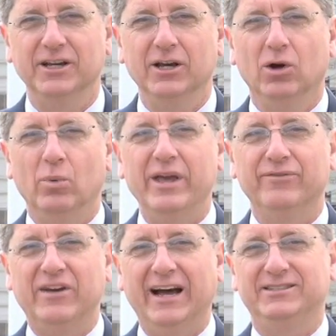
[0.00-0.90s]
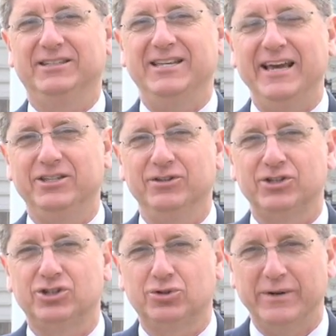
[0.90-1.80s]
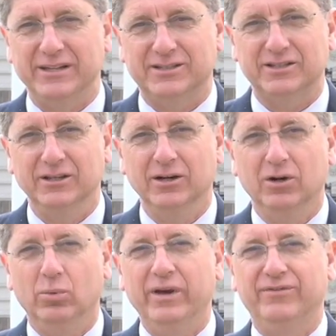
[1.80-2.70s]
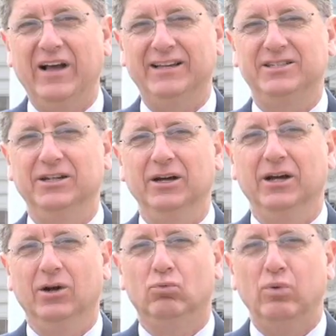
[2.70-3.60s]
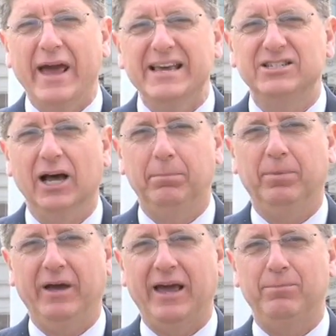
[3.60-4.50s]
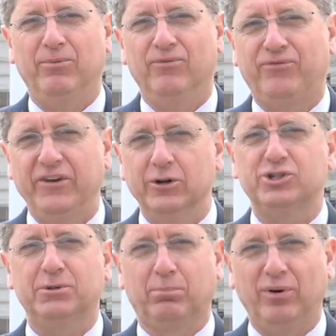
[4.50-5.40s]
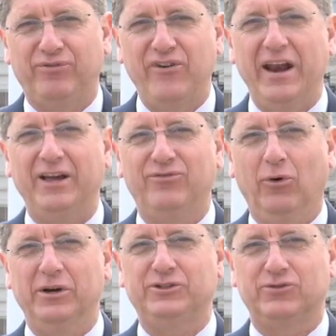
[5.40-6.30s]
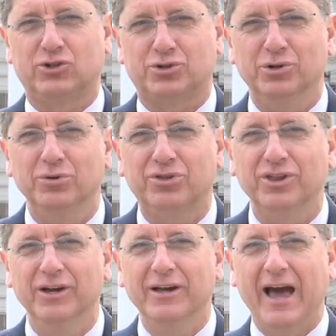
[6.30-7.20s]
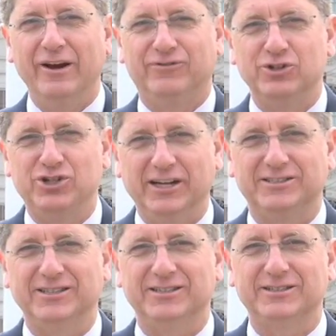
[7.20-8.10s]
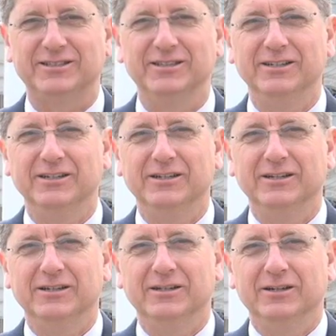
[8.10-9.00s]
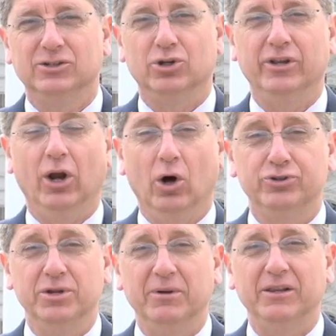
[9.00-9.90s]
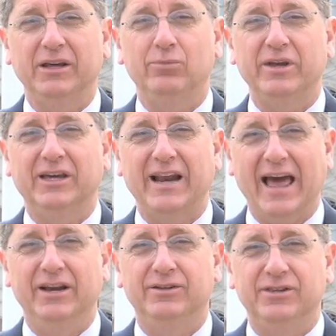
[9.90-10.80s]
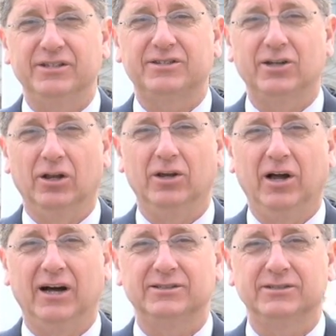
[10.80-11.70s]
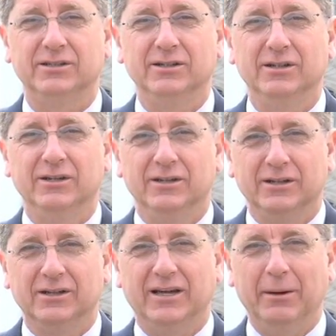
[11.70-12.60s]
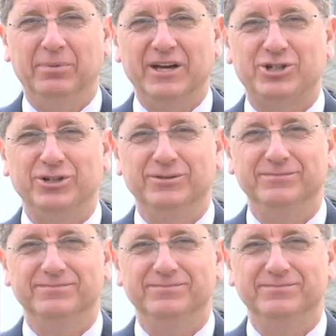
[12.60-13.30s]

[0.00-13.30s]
we have got to take to the streets. We have got to raise up a fierce prophetic voice for truth and for justice so that ultimately we can end this Holocaust. God bless you.